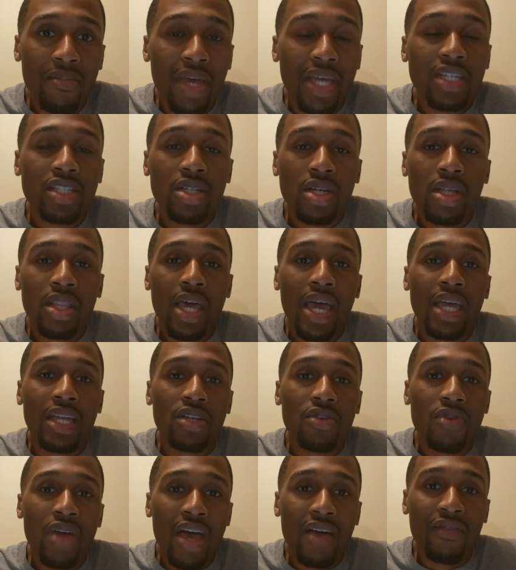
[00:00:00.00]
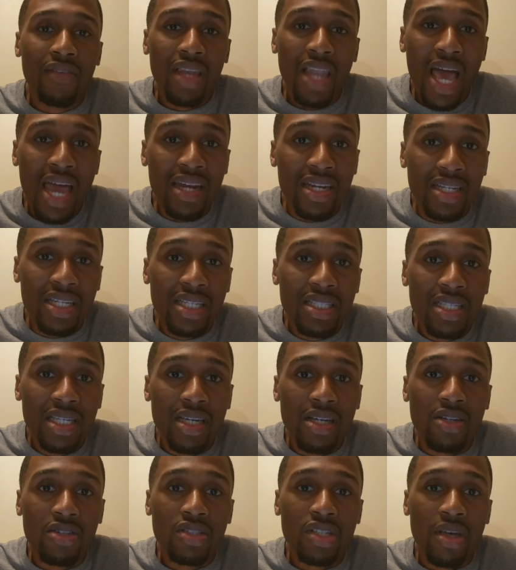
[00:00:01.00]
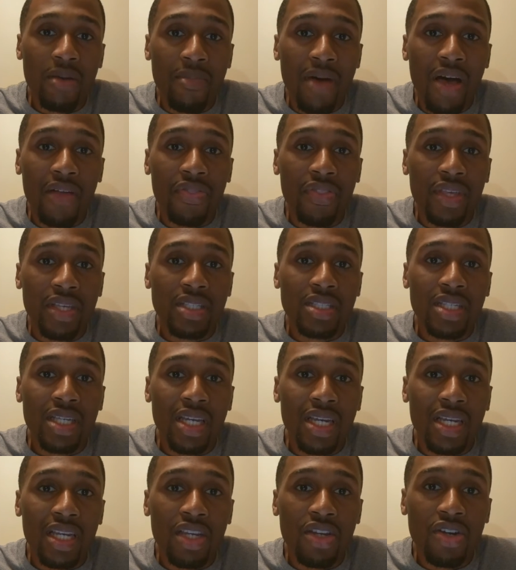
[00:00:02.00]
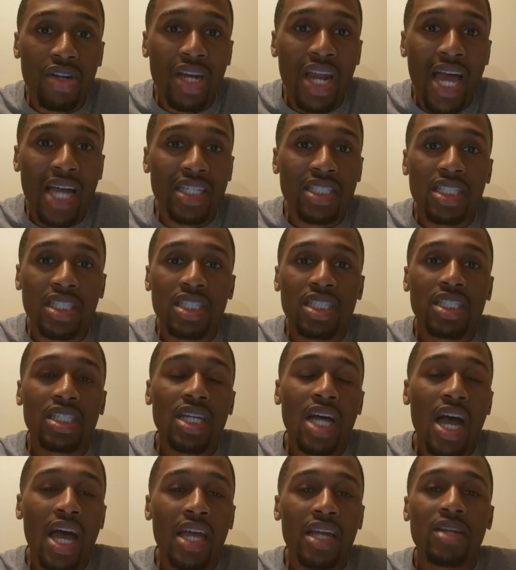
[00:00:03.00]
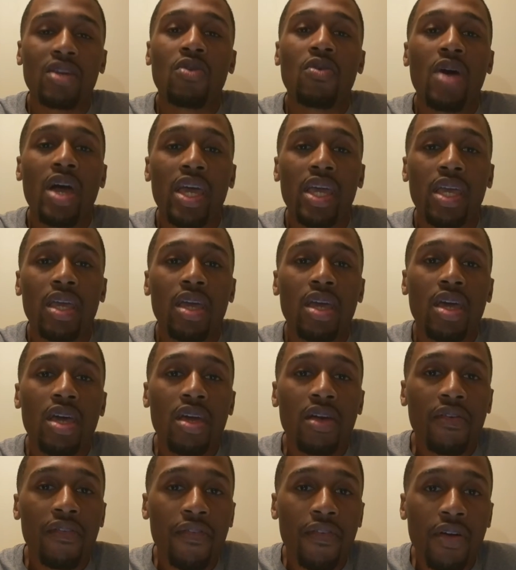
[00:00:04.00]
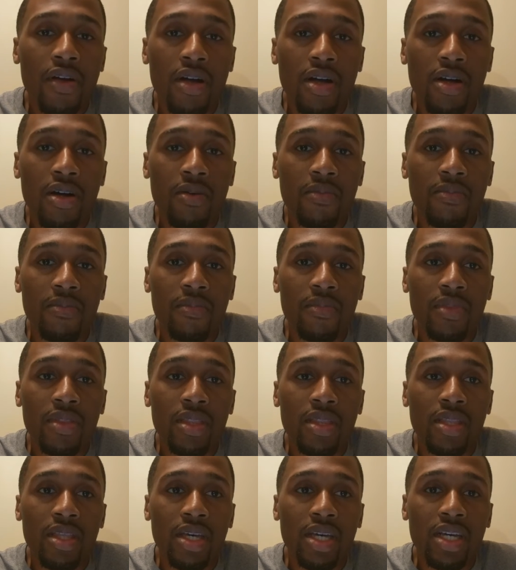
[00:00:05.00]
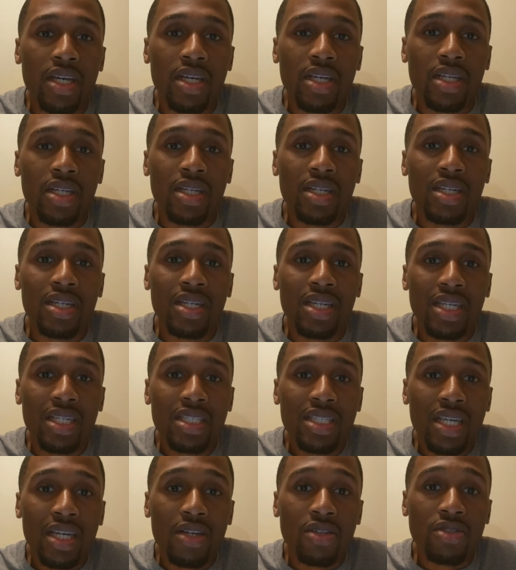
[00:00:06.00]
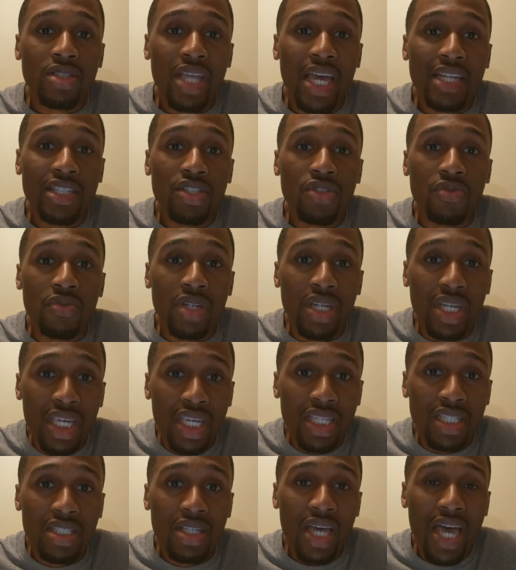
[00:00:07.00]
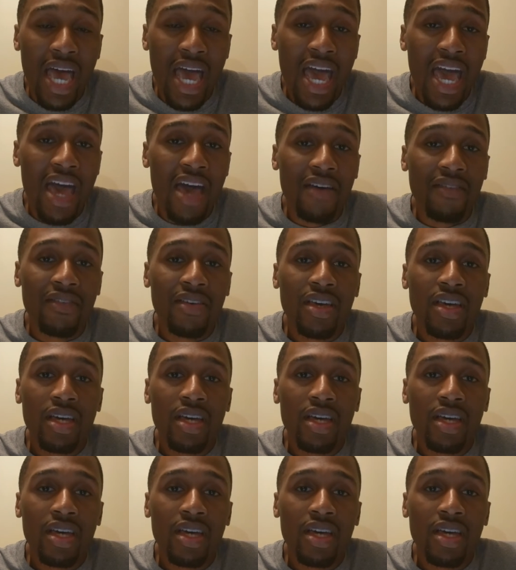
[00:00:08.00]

make sure that you have a lot of details about this, and you're not just shying away from the details that you need to have.